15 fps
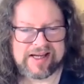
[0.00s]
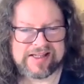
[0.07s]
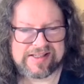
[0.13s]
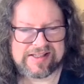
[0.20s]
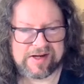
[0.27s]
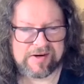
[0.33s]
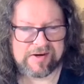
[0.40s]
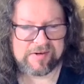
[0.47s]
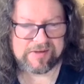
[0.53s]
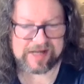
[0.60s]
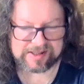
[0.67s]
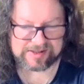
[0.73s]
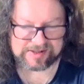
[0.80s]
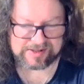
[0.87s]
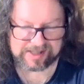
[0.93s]
So
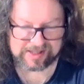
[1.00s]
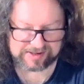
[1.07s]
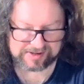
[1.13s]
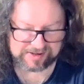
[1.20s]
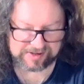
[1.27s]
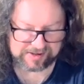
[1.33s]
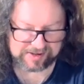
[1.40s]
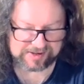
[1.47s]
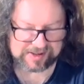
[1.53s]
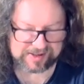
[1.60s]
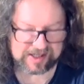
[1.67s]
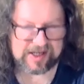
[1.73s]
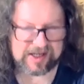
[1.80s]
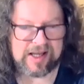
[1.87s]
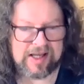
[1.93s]
next
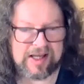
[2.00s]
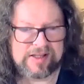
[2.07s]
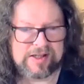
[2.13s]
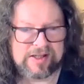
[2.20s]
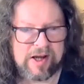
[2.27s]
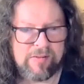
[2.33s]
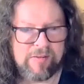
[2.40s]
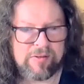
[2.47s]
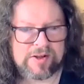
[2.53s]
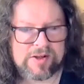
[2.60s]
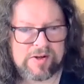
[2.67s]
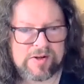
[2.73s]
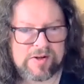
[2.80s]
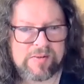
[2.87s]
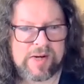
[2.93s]
Thursday, there's a couple of
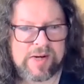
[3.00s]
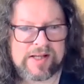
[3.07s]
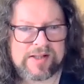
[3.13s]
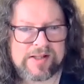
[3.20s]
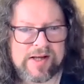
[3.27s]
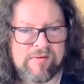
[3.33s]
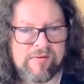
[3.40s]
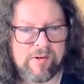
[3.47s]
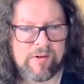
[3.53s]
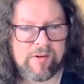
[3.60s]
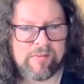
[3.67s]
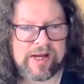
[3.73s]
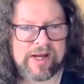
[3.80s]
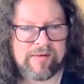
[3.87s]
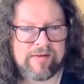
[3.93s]
songs we ask
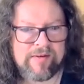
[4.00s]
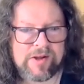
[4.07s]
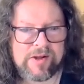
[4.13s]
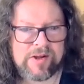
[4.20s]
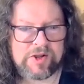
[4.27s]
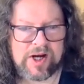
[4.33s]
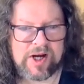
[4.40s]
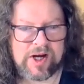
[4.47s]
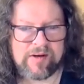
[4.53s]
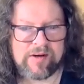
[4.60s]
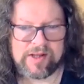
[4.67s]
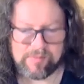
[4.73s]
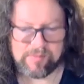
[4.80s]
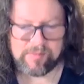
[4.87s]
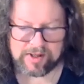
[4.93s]
everyone we have on the show,
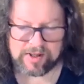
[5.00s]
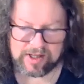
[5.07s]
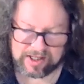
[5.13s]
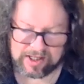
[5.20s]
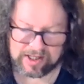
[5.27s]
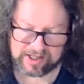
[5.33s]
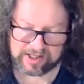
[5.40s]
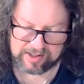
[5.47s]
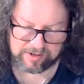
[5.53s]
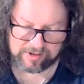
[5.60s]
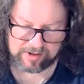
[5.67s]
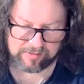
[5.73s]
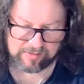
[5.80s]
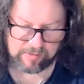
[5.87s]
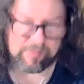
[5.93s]
and then we
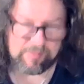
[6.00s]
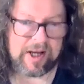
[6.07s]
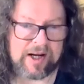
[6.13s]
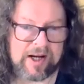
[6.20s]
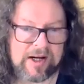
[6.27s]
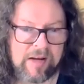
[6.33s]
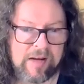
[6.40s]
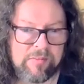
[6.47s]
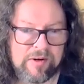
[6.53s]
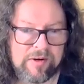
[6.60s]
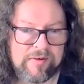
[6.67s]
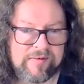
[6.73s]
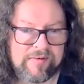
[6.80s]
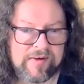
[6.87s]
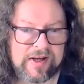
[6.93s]
play a couple
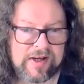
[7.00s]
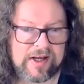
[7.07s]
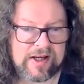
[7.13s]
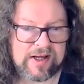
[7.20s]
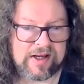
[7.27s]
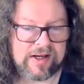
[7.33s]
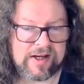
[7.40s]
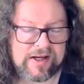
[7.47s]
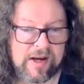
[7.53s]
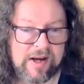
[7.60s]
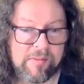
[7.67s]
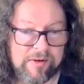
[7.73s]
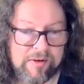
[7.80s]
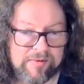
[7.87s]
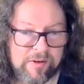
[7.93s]

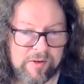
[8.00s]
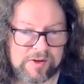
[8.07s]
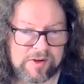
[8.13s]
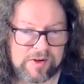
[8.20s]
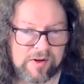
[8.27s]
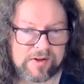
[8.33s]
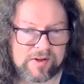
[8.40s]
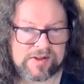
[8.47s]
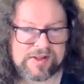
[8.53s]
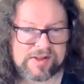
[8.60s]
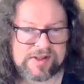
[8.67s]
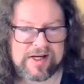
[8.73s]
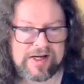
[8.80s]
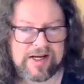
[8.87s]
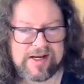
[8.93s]
of your
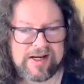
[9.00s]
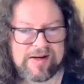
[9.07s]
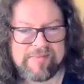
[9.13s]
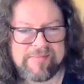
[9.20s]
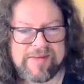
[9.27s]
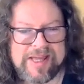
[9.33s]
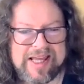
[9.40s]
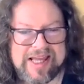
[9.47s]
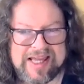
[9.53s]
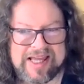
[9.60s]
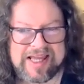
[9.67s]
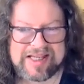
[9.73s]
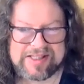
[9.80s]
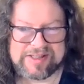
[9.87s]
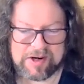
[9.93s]
songs.
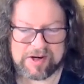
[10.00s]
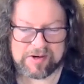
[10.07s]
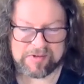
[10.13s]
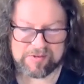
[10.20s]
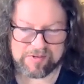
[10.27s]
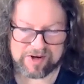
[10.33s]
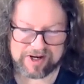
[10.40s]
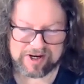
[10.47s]
So